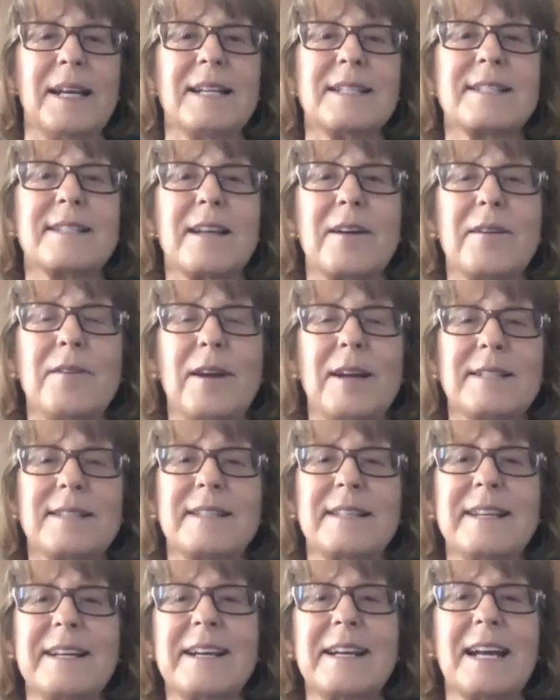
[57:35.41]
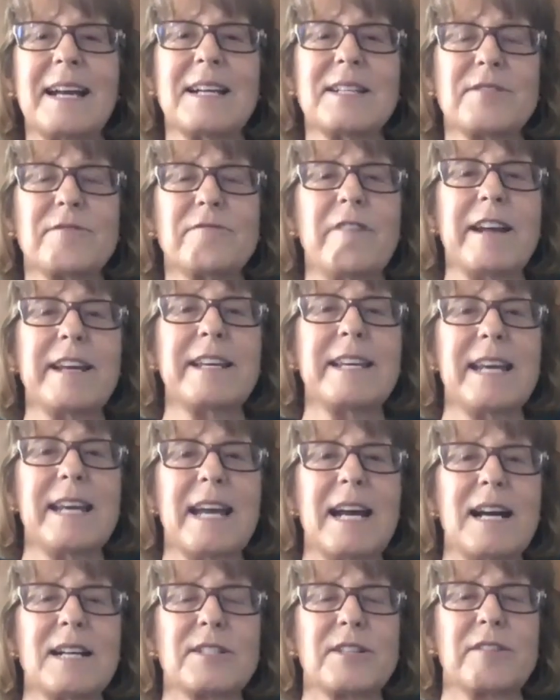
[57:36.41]
So seeing as Reiki
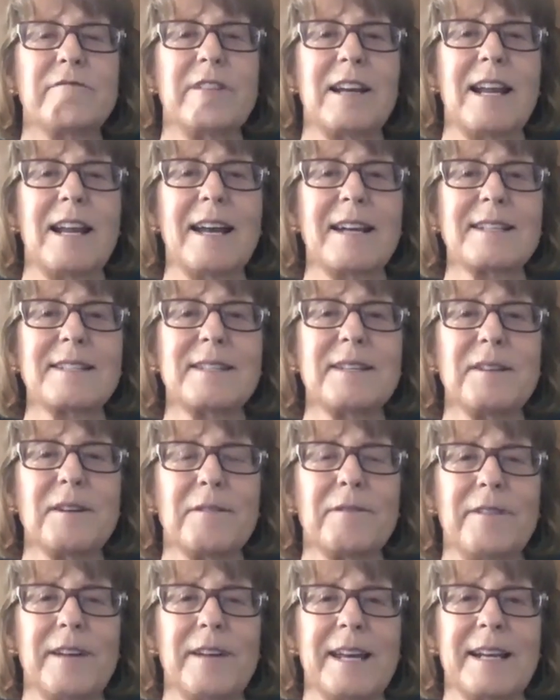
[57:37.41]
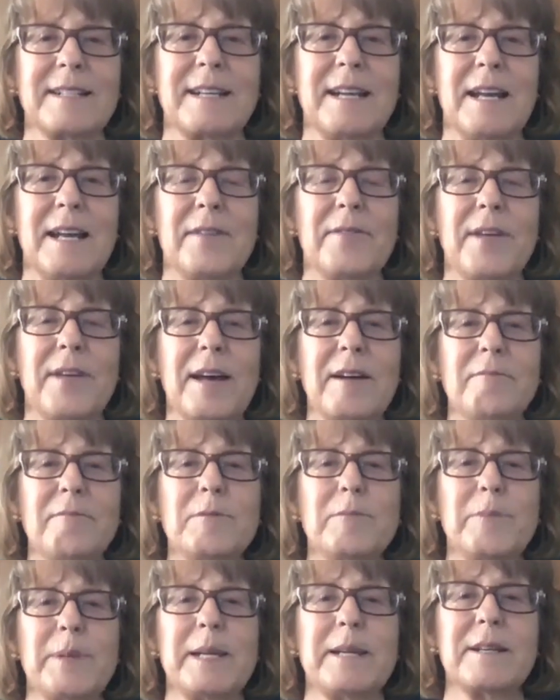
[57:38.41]
has a relaxing effect, that
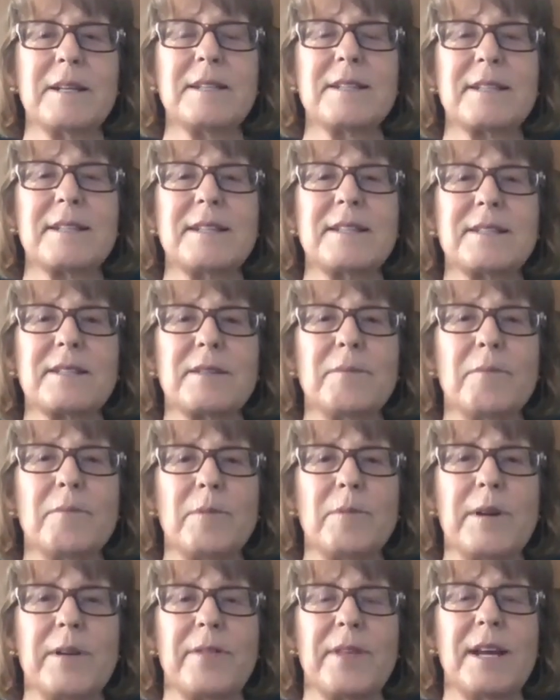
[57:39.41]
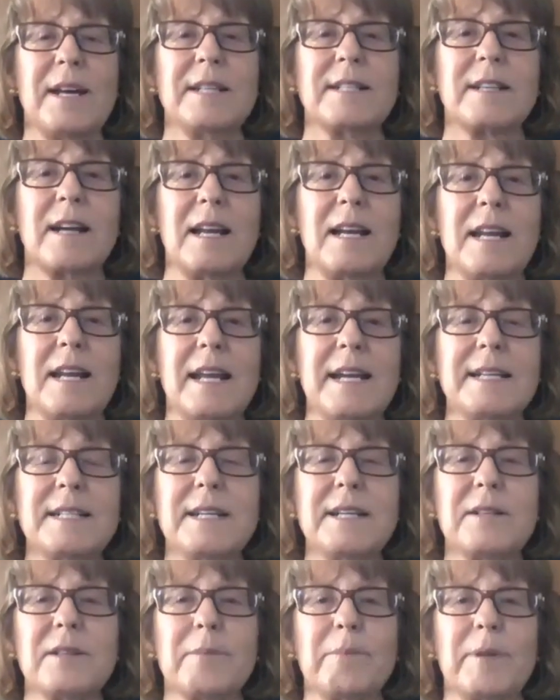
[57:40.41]
would be consistent with
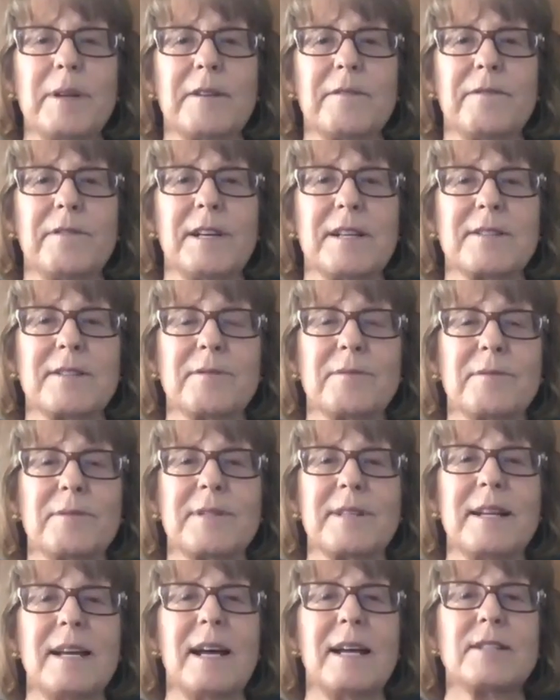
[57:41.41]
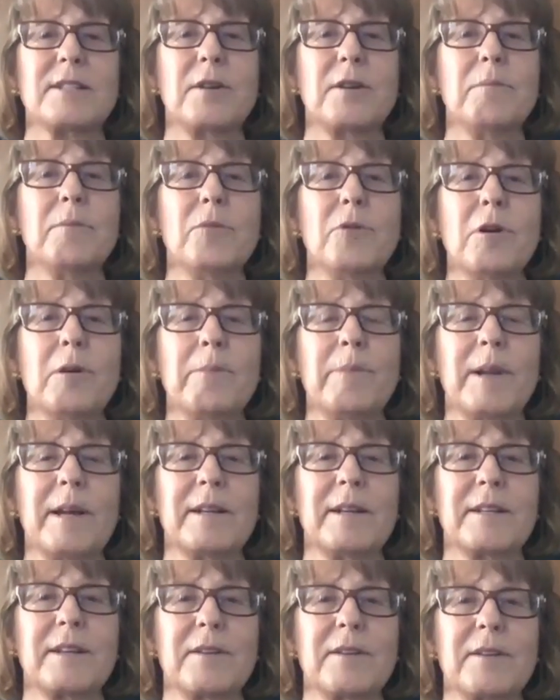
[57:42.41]
dilating the blood vessels, so more
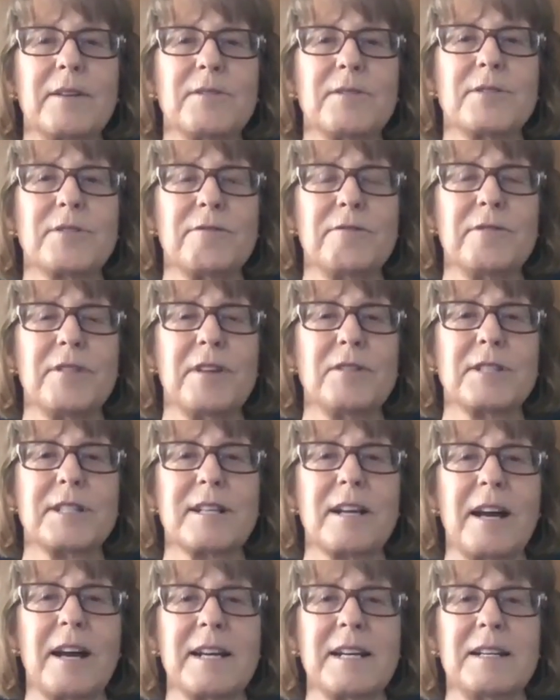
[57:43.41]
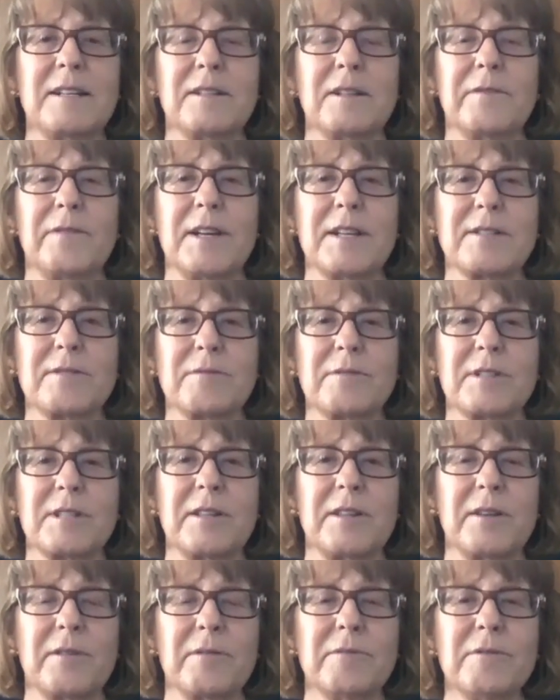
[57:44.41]
blood goes through those tiny little vessels to
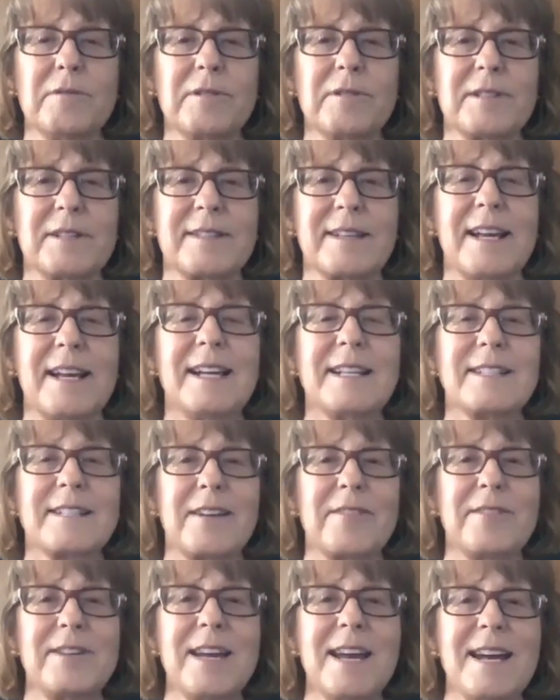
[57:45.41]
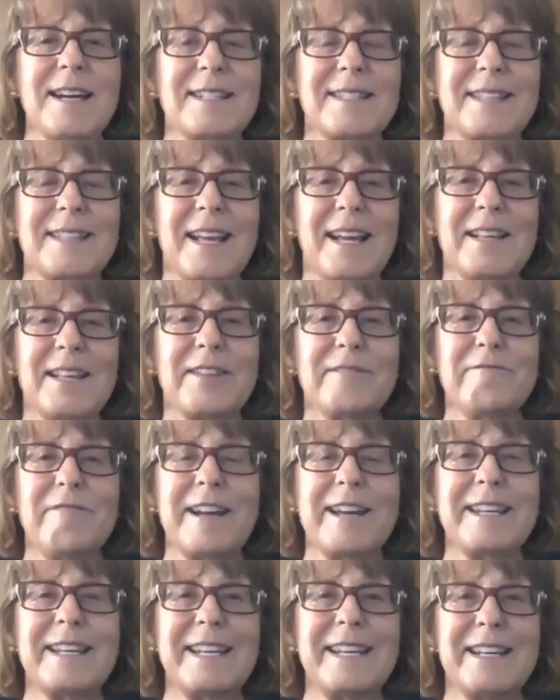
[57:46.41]
the organs. So yes, the
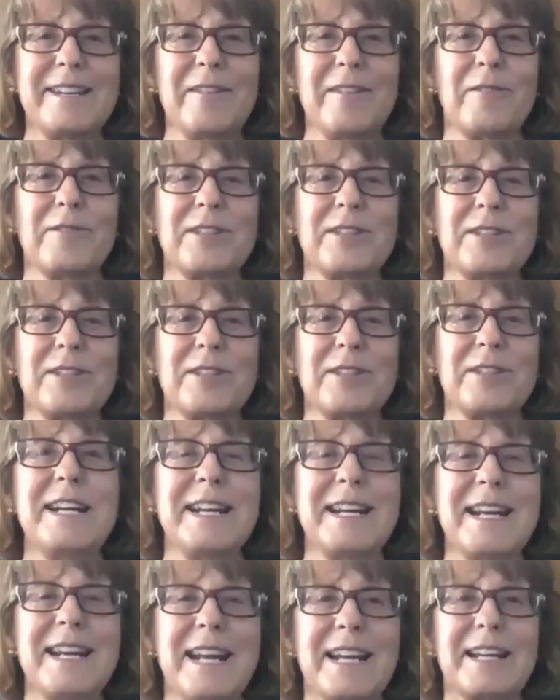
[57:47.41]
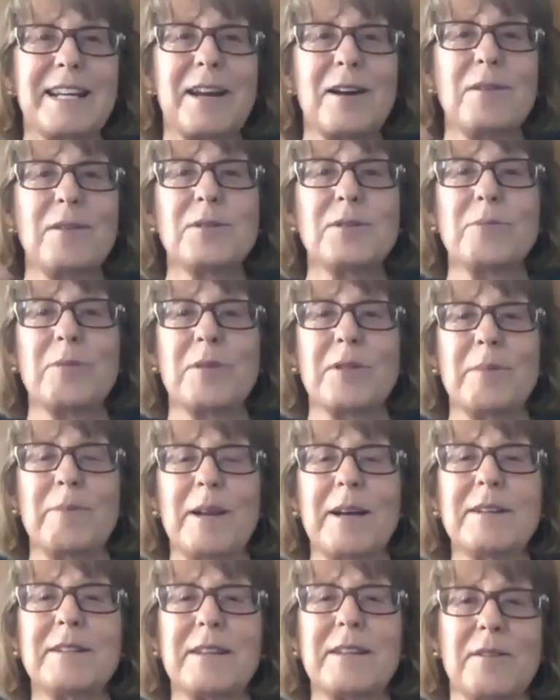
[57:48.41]
Reiki or the Qi goes where the
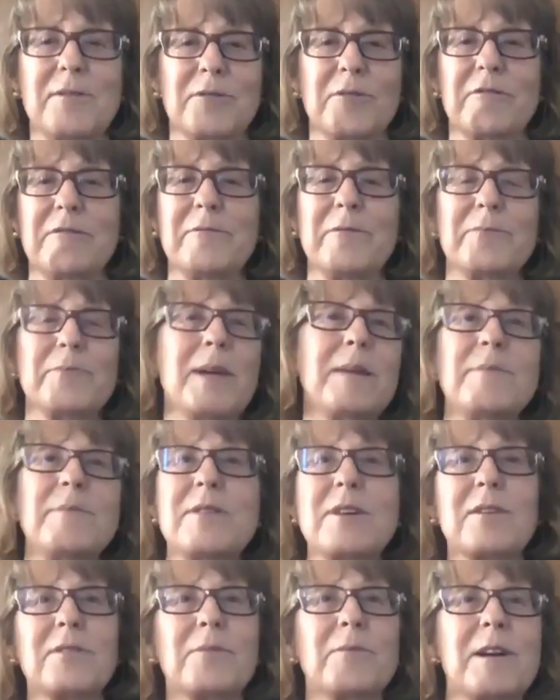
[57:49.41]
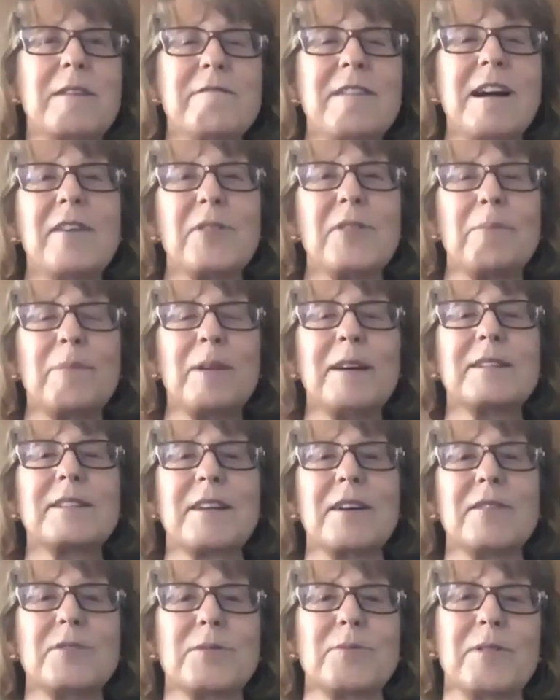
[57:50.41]
blood goes, or maybe the other way around, the blood
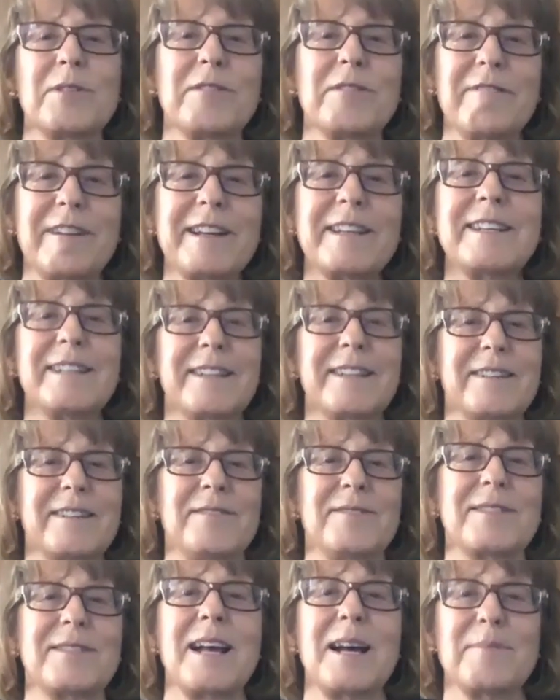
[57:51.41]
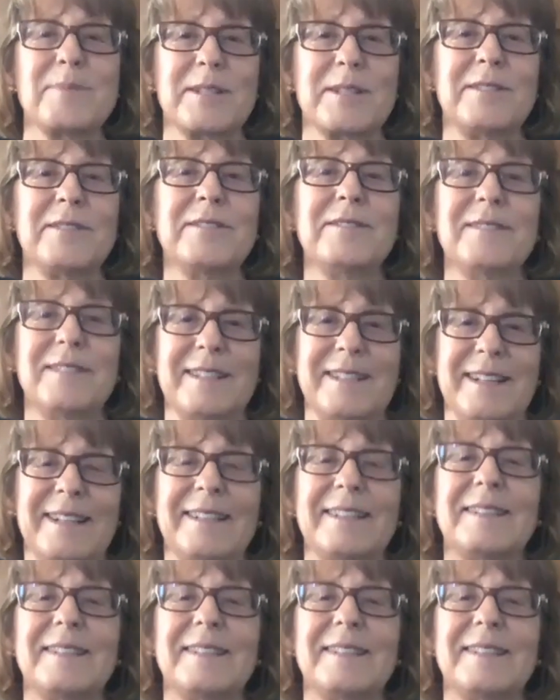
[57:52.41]
goes where the Reiki goes. Absolutely.